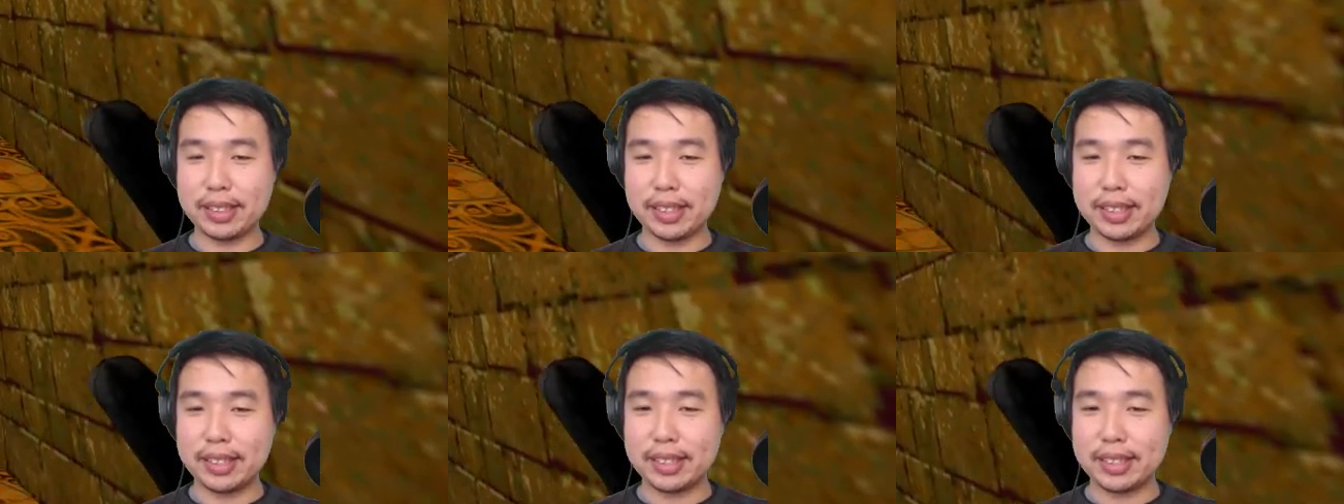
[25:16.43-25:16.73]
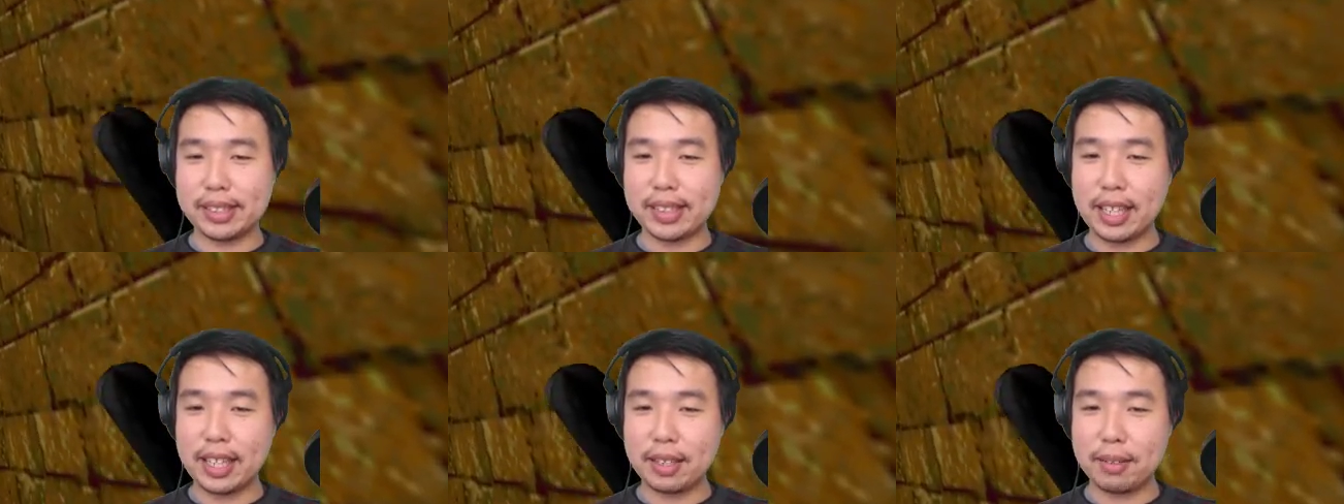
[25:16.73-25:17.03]
This
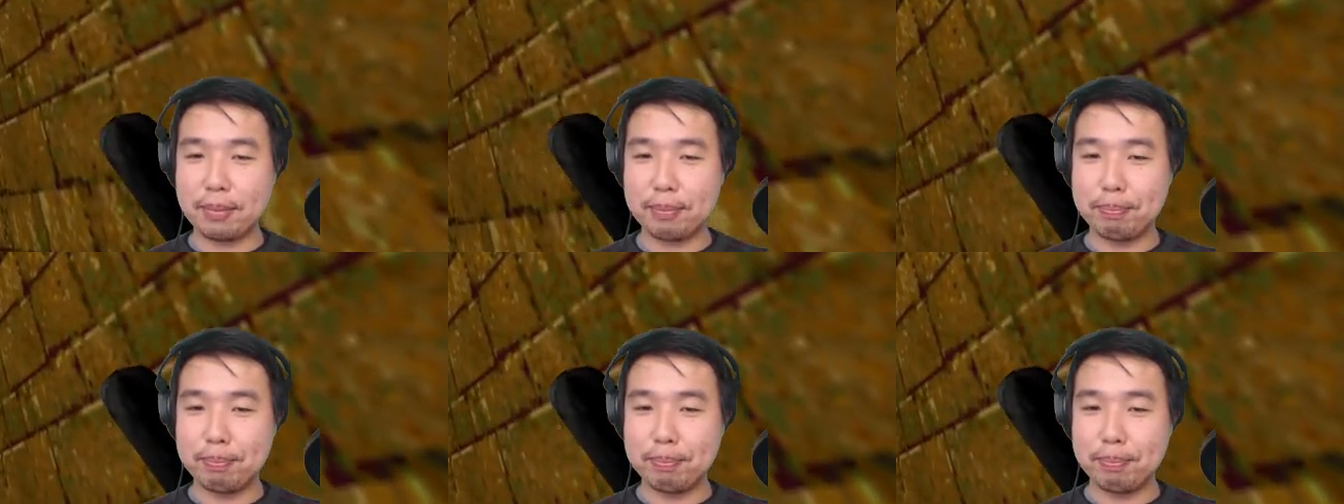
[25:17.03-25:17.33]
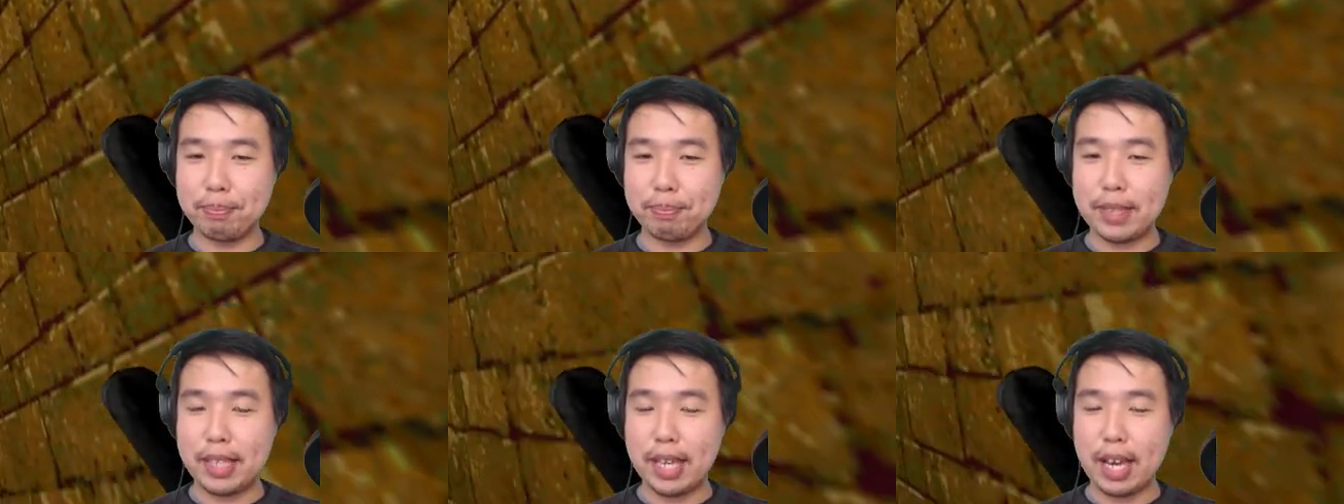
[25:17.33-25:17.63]
is like
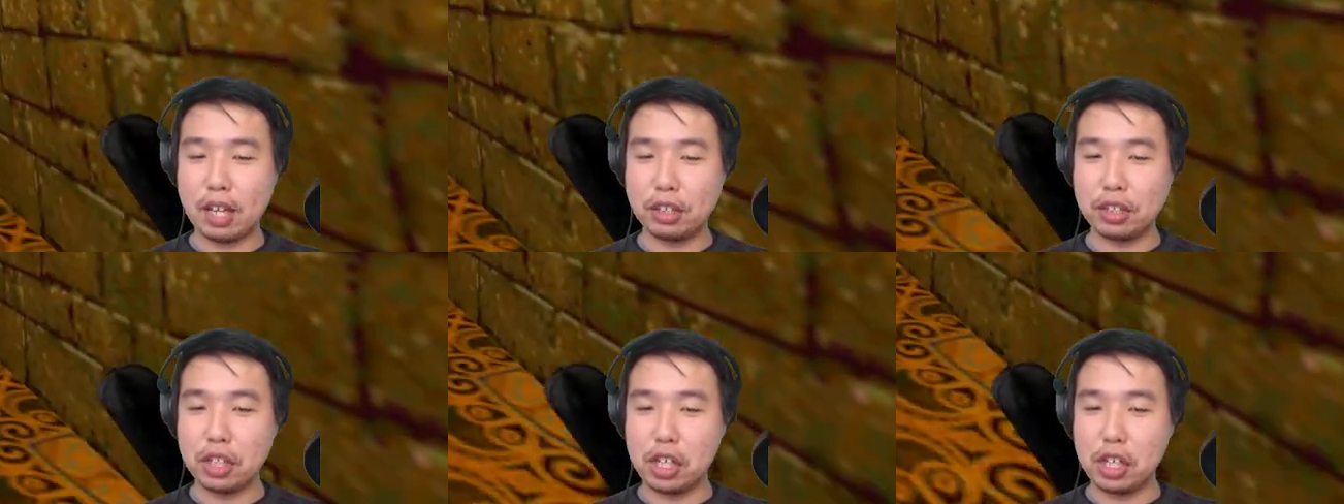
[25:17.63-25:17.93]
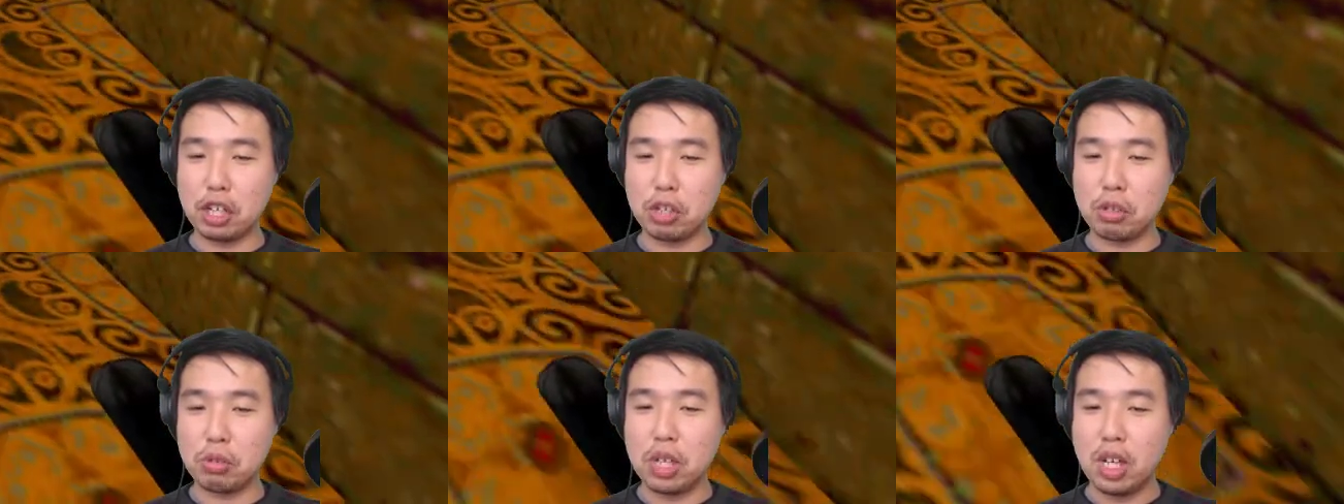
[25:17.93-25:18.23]

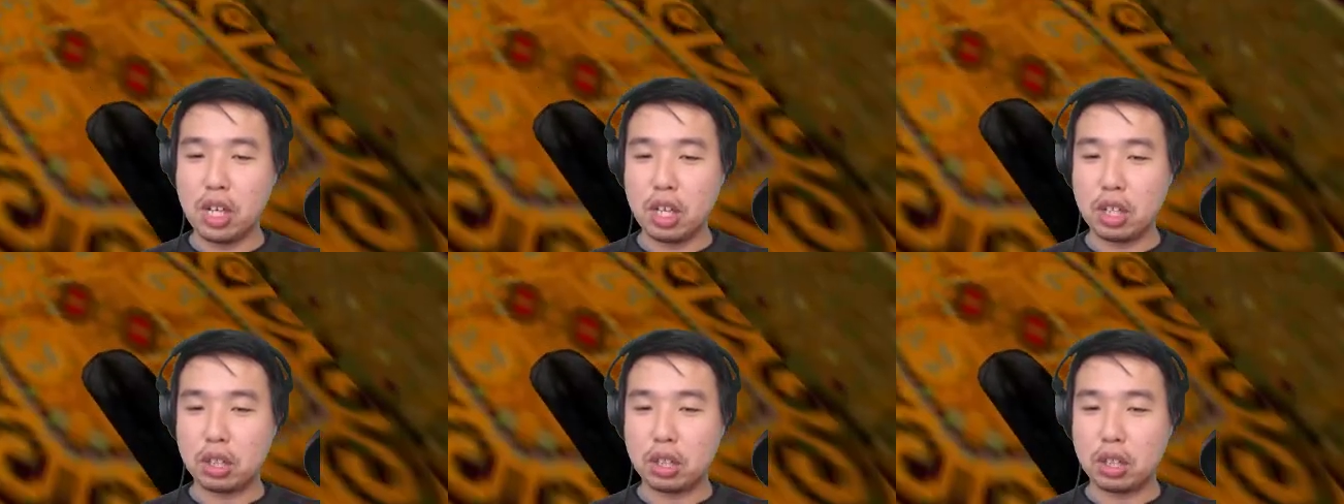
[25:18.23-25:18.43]
yellow,